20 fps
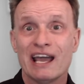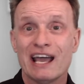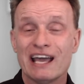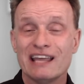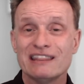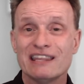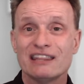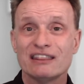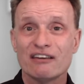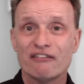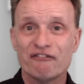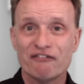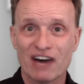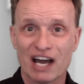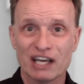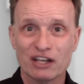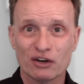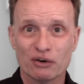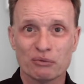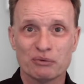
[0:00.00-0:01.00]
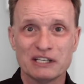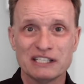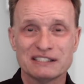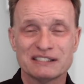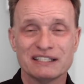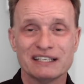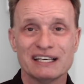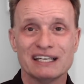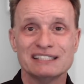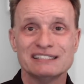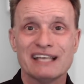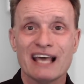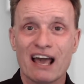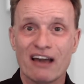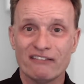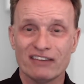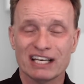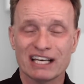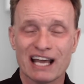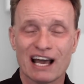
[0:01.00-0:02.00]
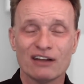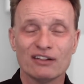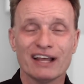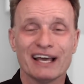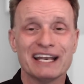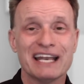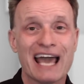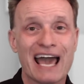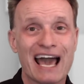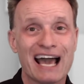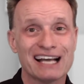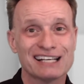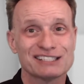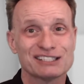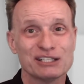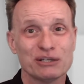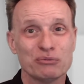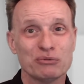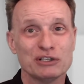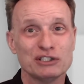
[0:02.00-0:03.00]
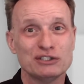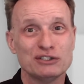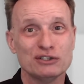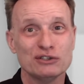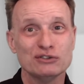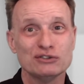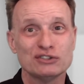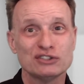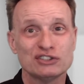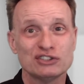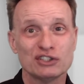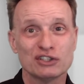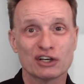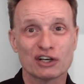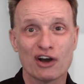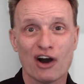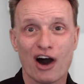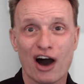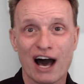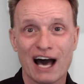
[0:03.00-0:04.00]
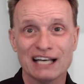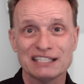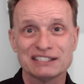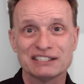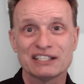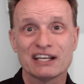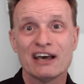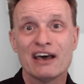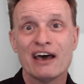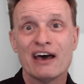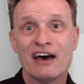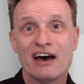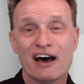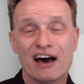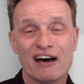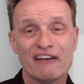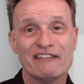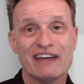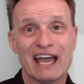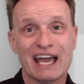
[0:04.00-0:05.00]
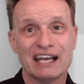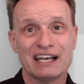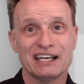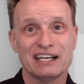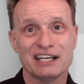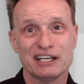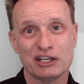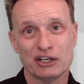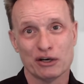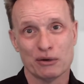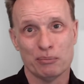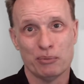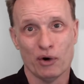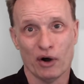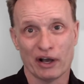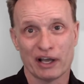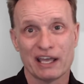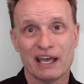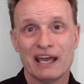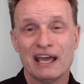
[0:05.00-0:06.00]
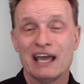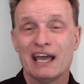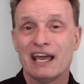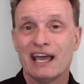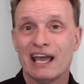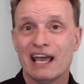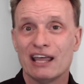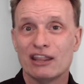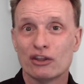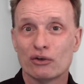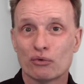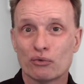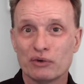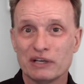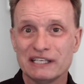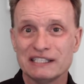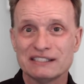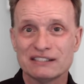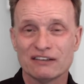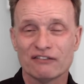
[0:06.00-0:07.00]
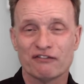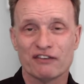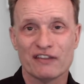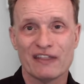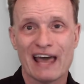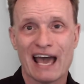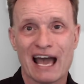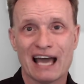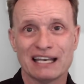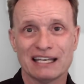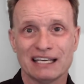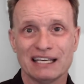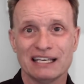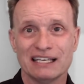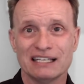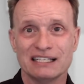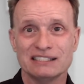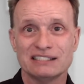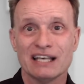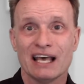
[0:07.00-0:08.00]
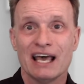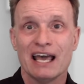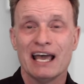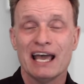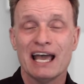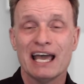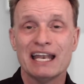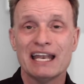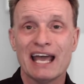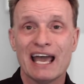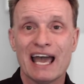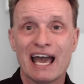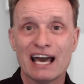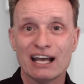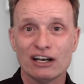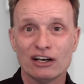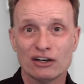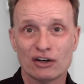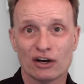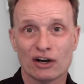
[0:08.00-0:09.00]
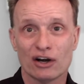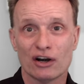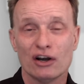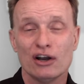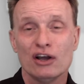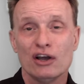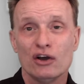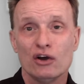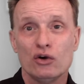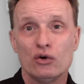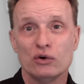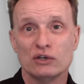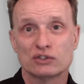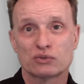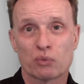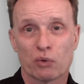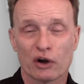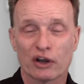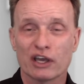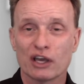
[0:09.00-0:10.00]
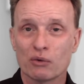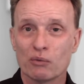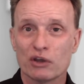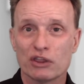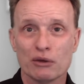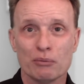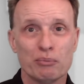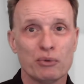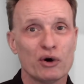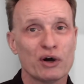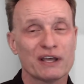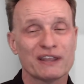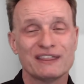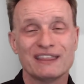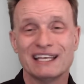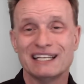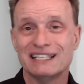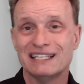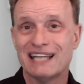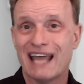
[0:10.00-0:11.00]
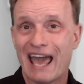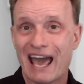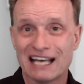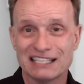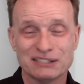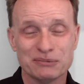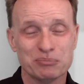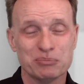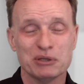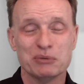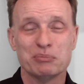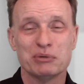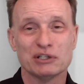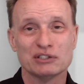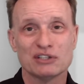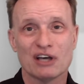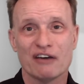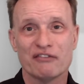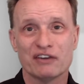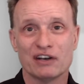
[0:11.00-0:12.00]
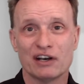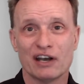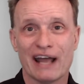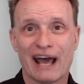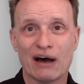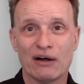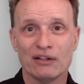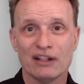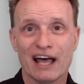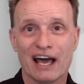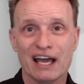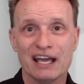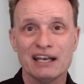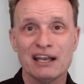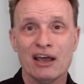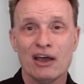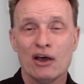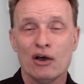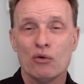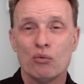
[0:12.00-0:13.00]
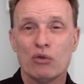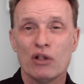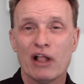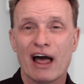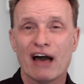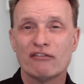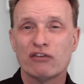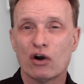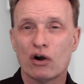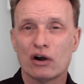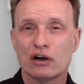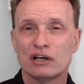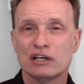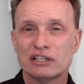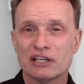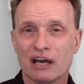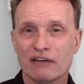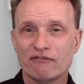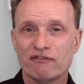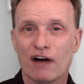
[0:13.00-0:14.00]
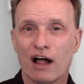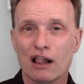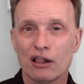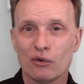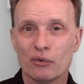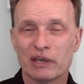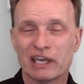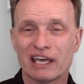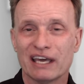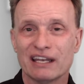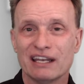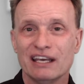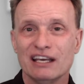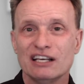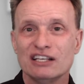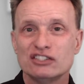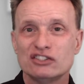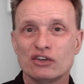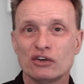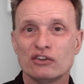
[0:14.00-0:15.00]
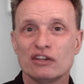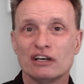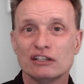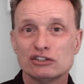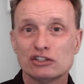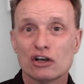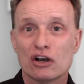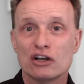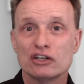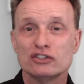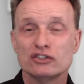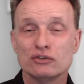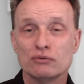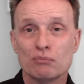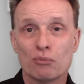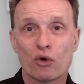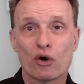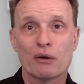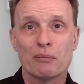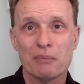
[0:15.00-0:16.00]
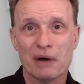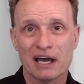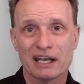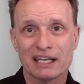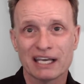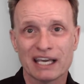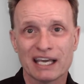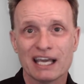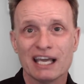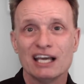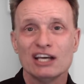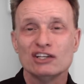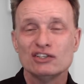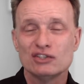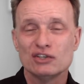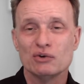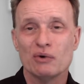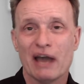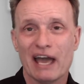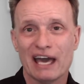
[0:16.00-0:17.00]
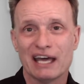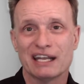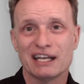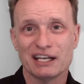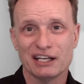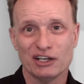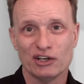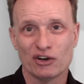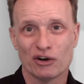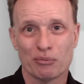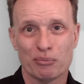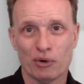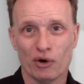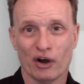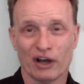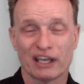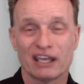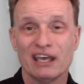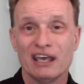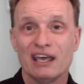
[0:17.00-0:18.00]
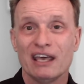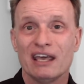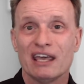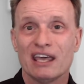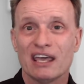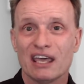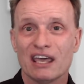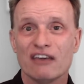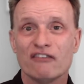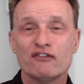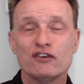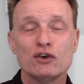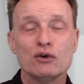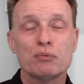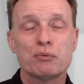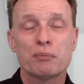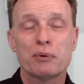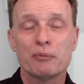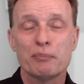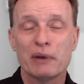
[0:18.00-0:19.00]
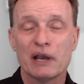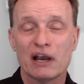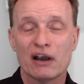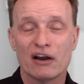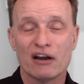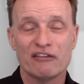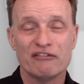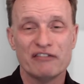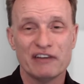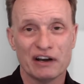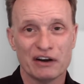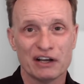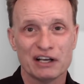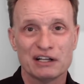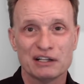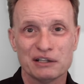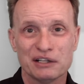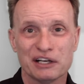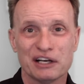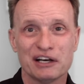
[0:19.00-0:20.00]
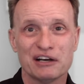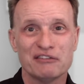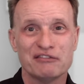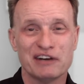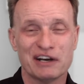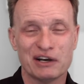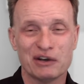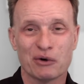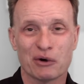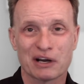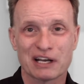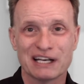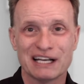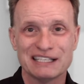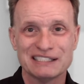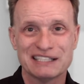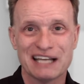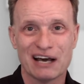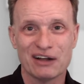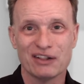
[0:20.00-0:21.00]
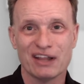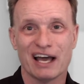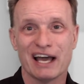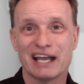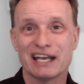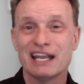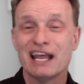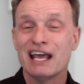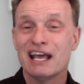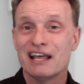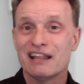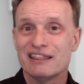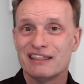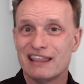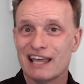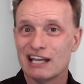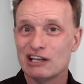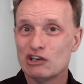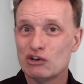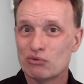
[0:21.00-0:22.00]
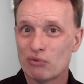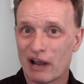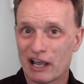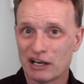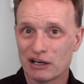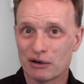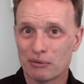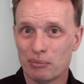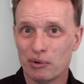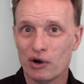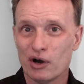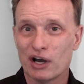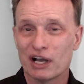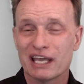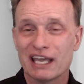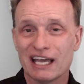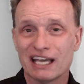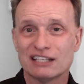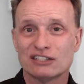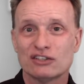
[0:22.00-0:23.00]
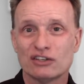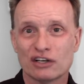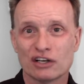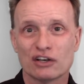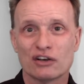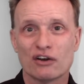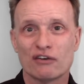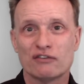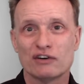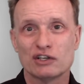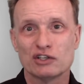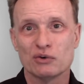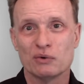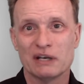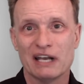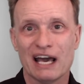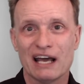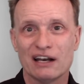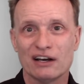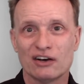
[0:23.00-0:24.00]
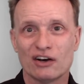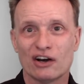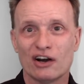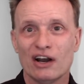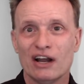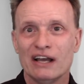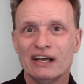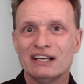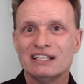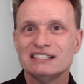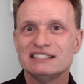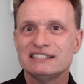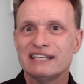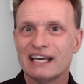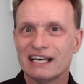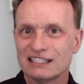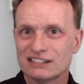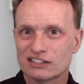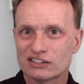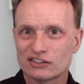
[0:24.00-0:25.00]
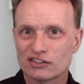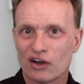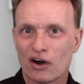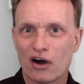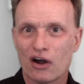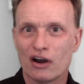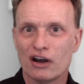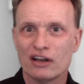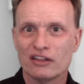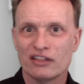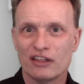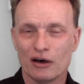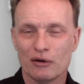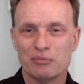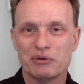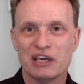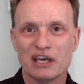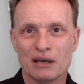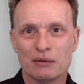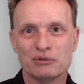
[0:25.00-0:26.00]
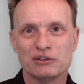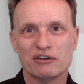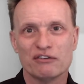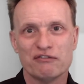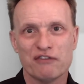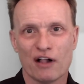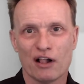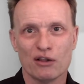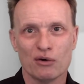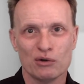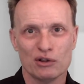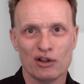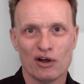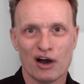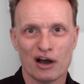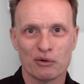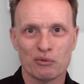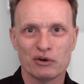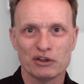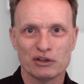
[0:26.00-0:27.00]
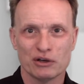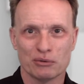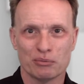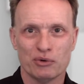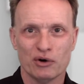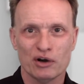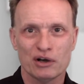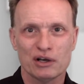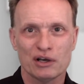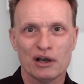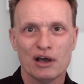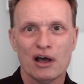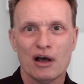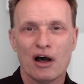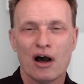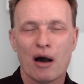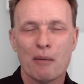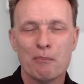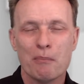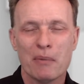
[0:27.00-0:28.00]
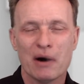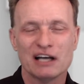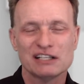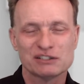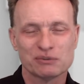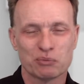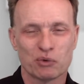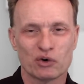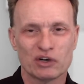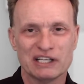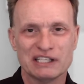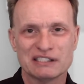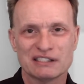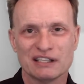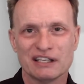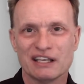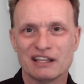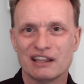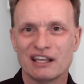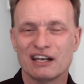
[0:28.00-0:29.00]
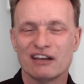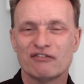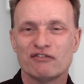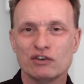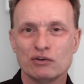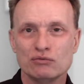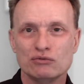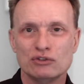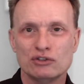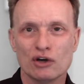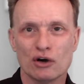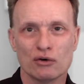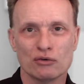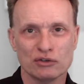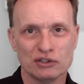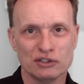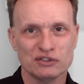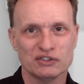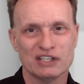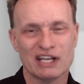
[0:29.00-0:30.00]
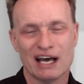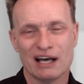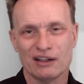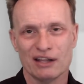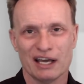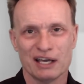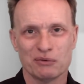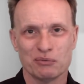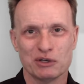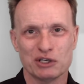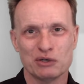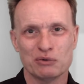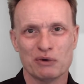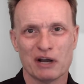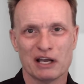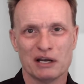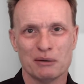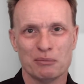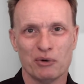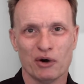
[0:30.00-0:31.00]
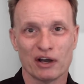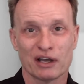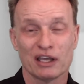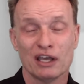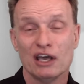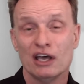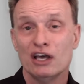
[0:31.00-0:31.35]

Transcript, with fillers: And then the final reason is having an outline actually reduces your cost of editing your book. And the reason for that is an editor who is working with a book that hasn't been built off in an outline will have a harder time following it, so they'll charge you more money to edit your book. If you prepare a very clear, very organized outline, then you write your book and turn it over to an editor, chances are they'll be able to follow along with your book much more easily than if you don't use an outline when you write your book.